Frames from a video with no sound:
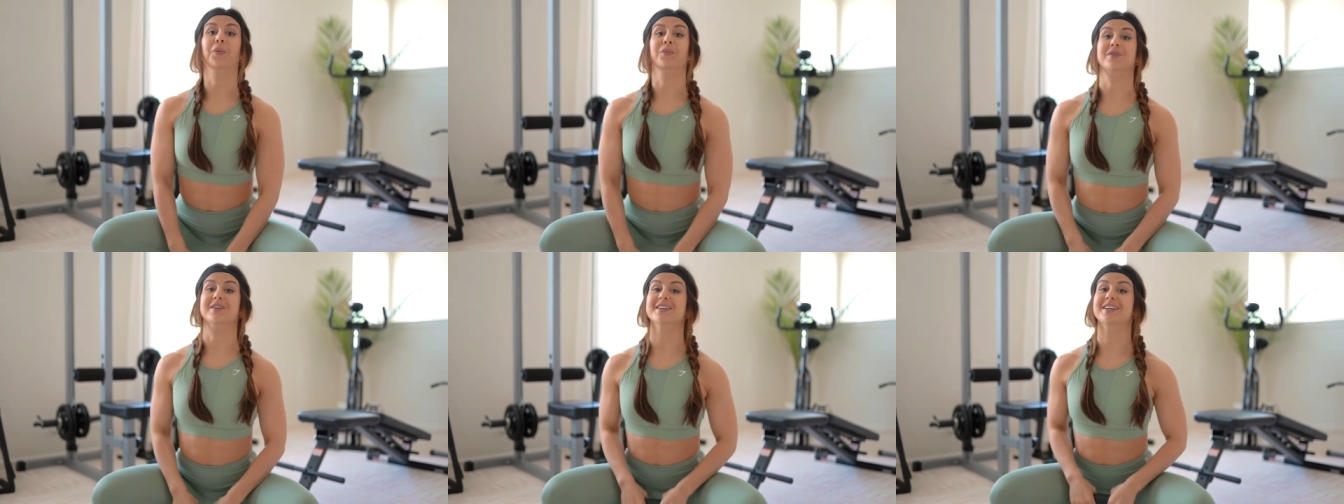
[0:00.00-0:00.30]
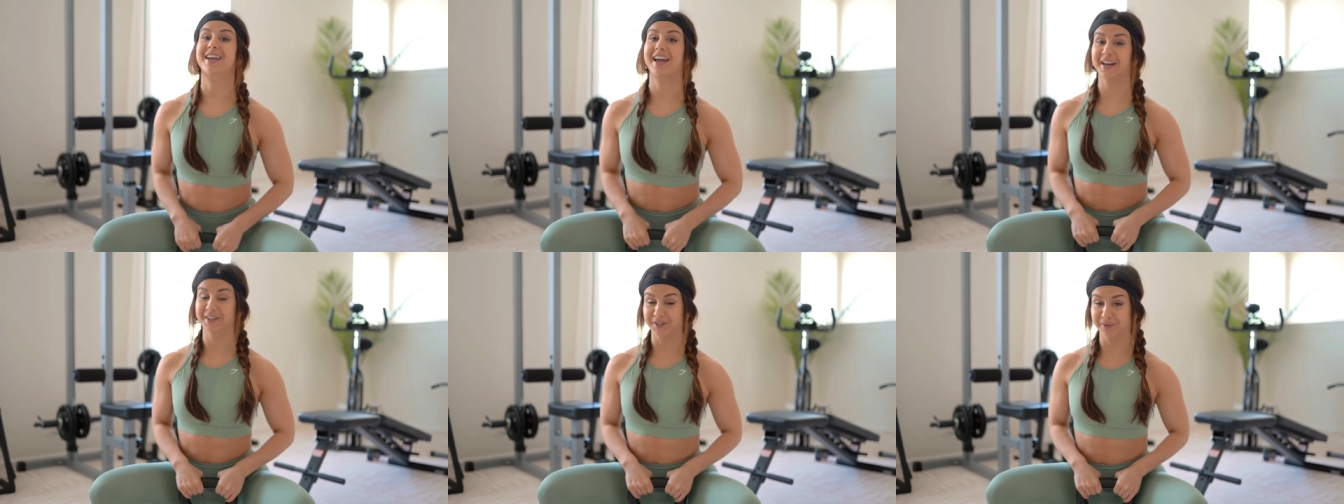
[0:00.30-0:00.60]
with
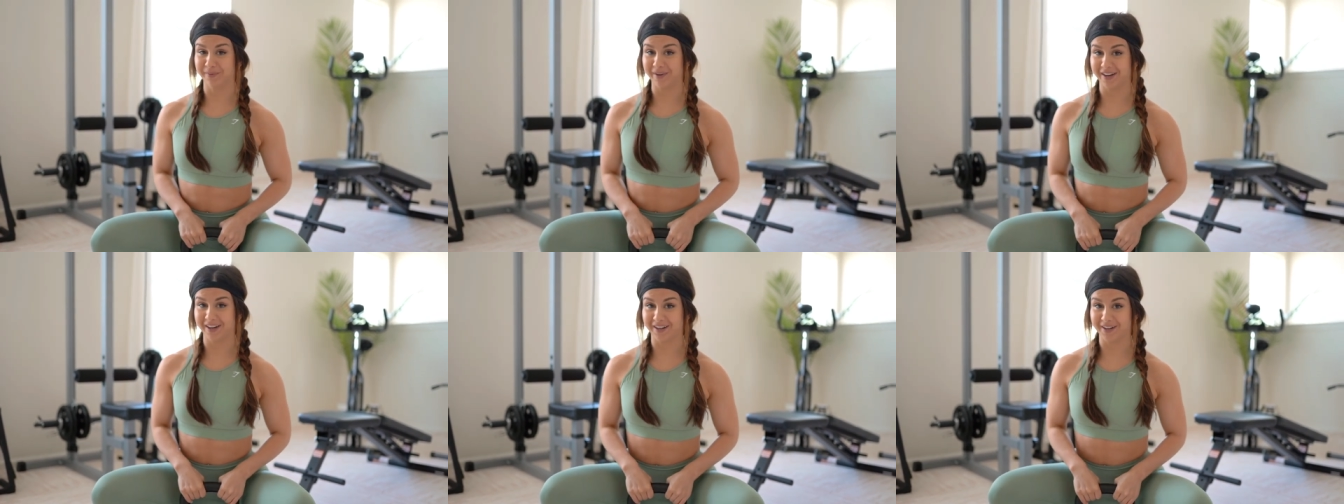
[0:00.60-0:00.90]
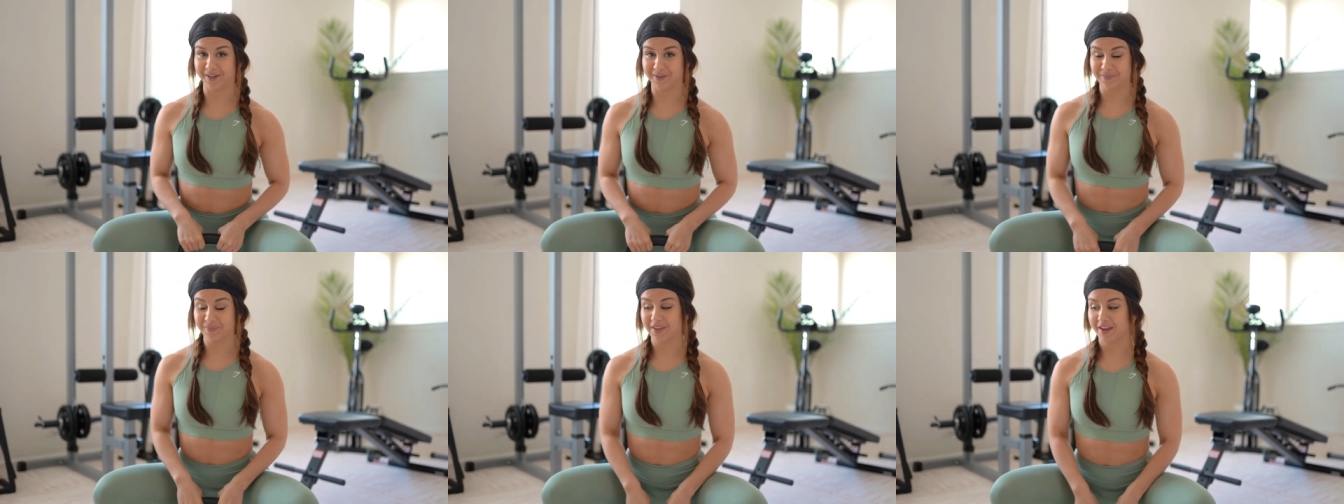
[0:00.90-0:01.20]
a
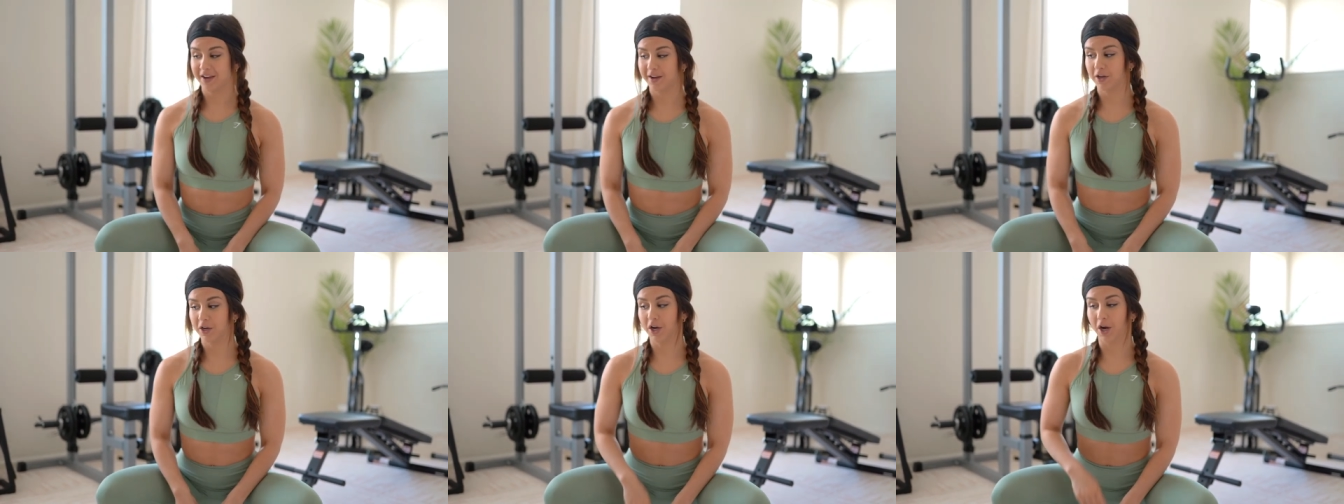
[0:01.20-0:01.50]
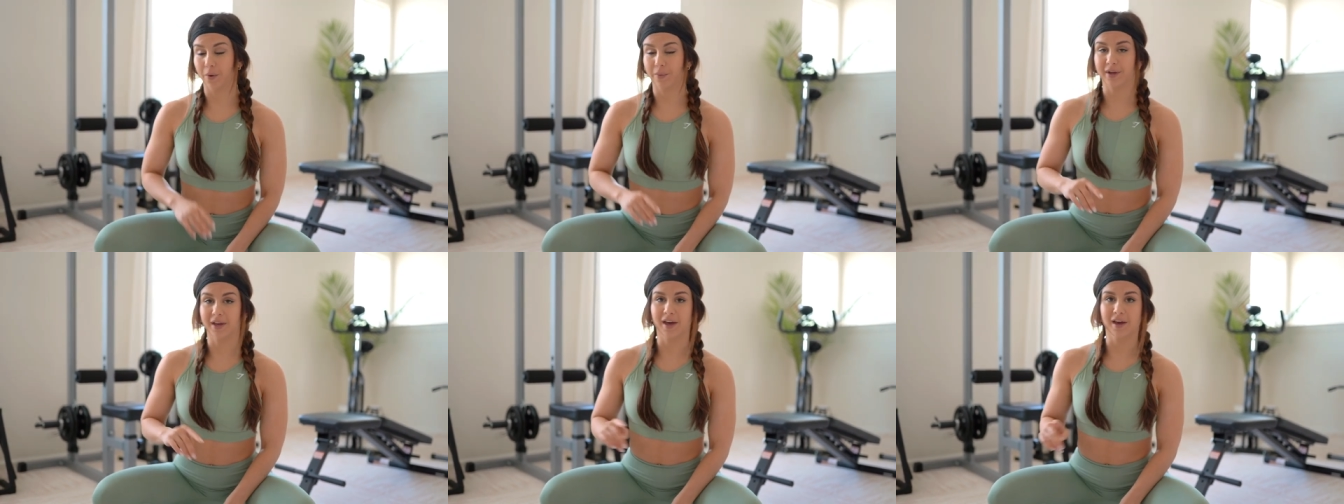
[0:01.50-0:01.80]
kettlebell,
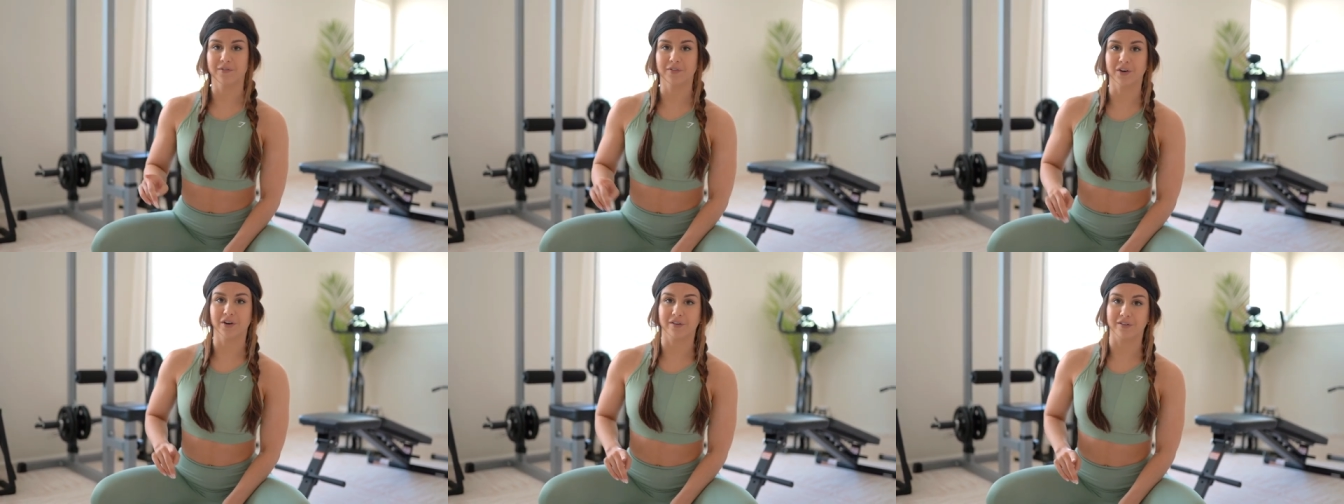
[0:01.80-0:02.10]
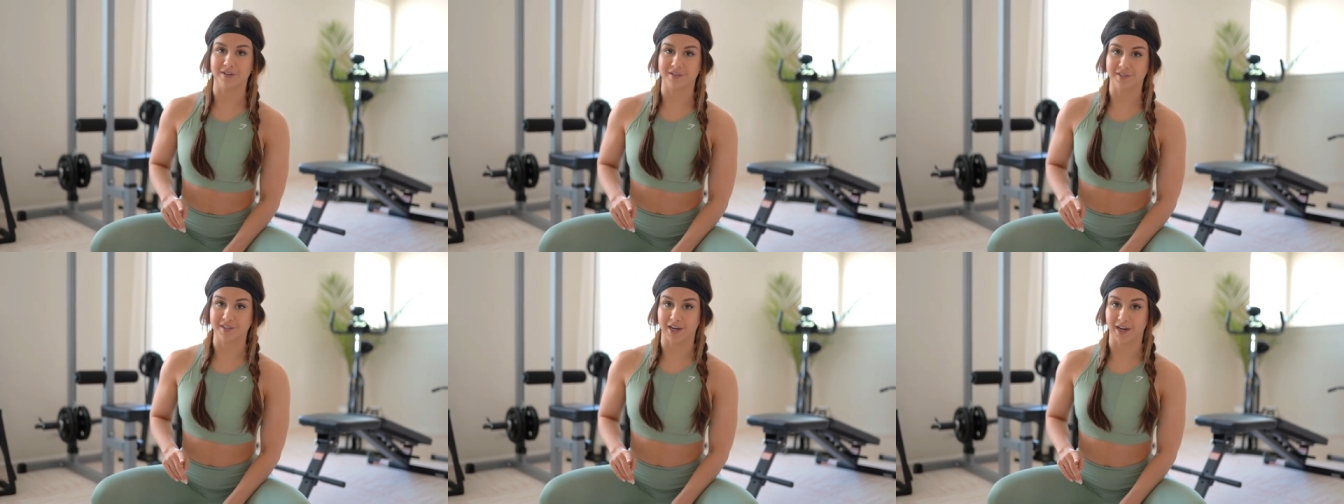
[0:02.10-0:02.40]
going heavier
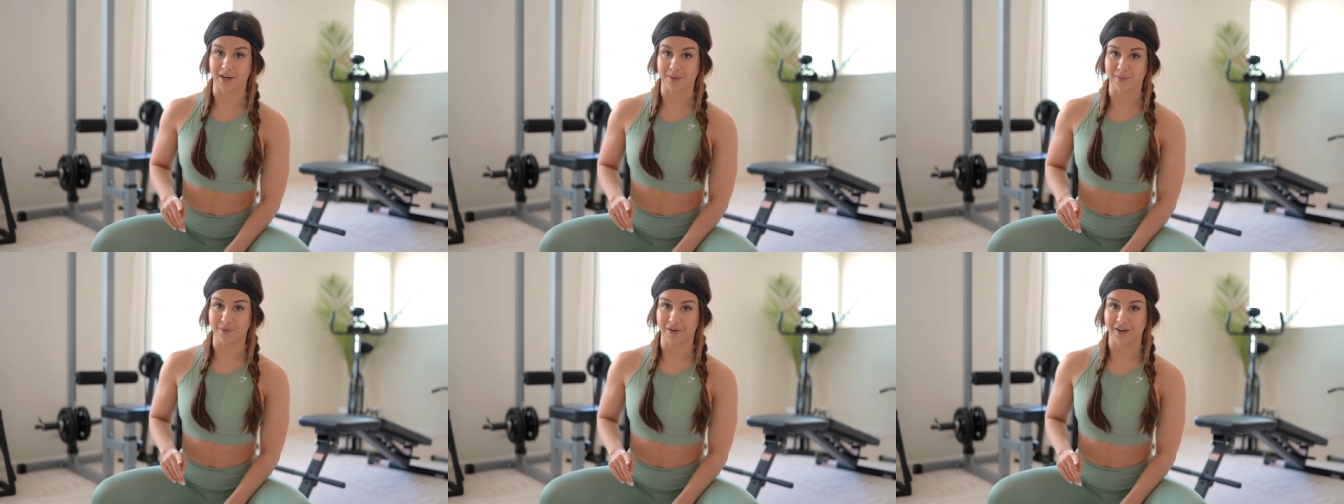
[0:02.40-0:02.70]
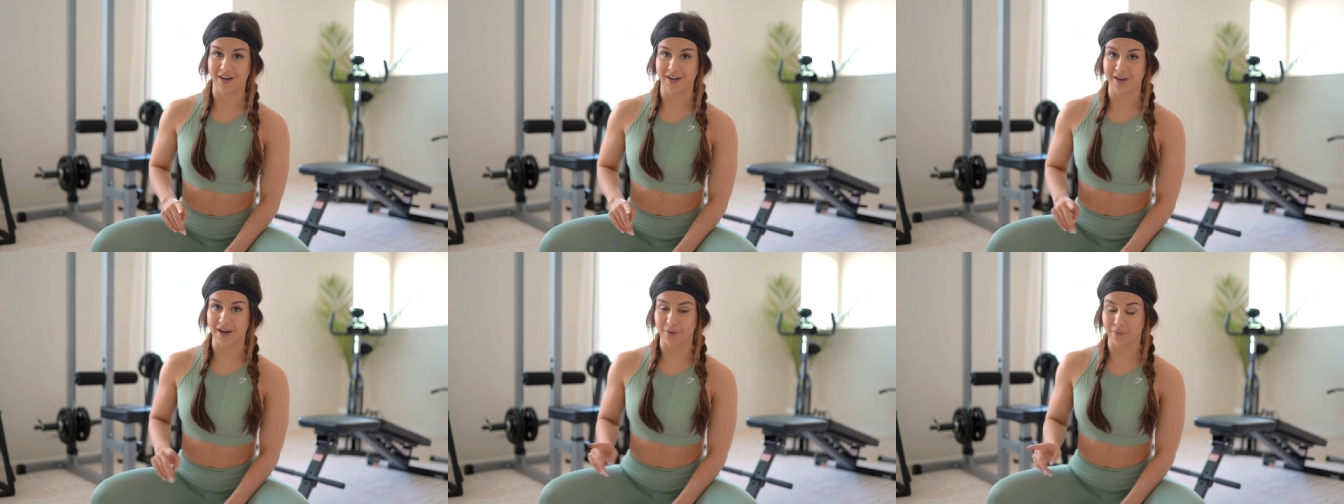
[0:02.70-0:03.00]
this time, all
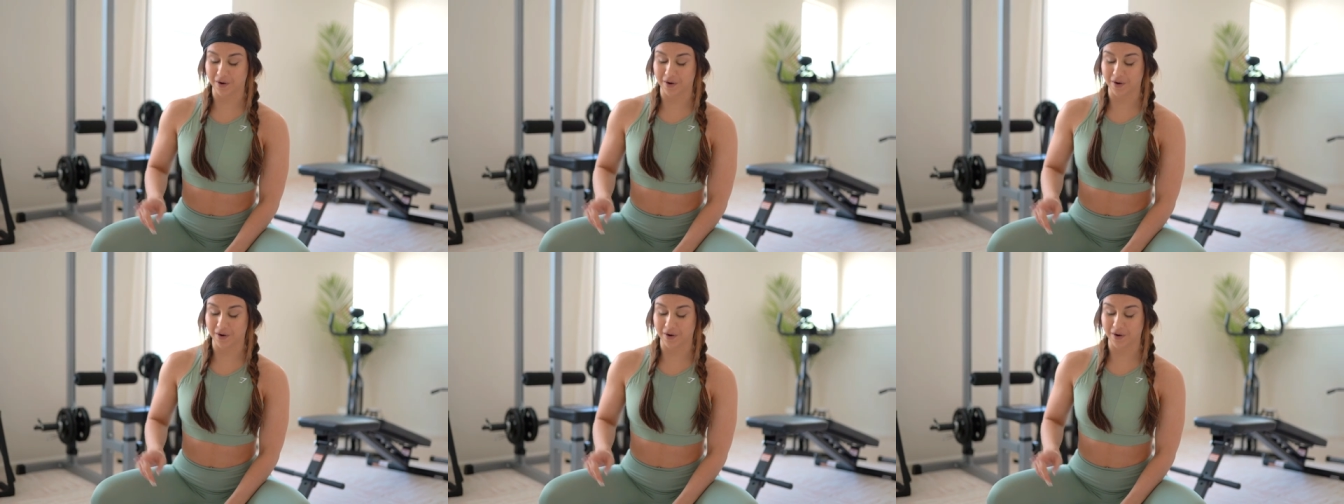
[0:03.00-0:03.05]
right?